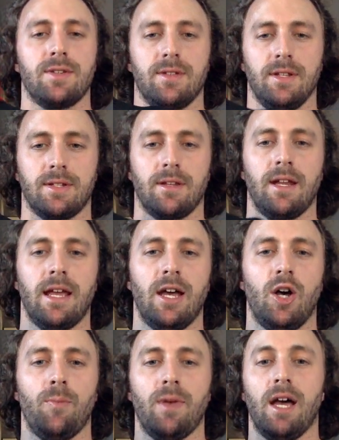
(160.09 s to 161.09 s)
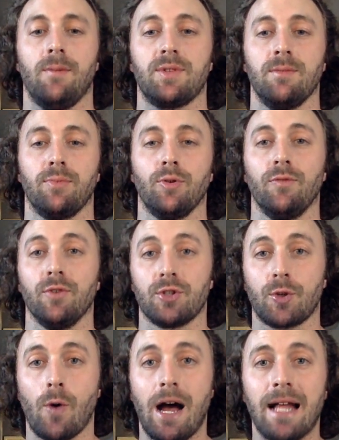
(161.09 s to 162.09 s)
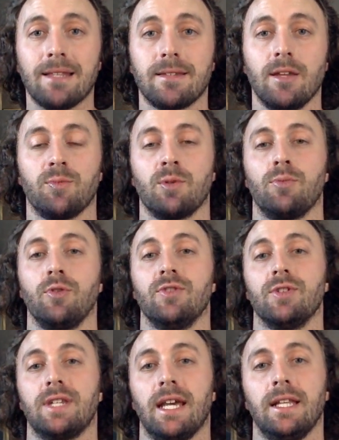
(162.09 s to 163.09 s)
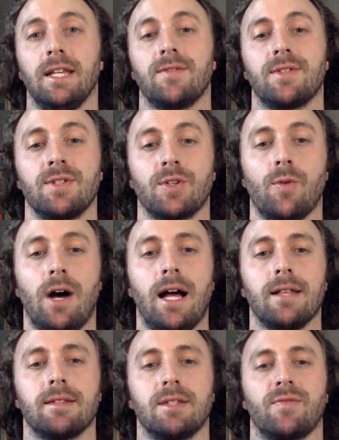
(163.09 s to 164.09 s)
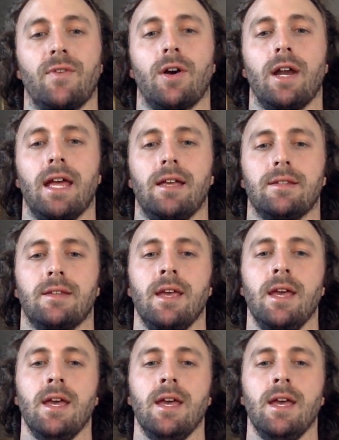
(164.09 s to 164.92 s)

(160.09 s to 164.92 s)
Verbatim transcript: It's going to help. It helps improve your squats. It helps improve your deadlifts and squats as far as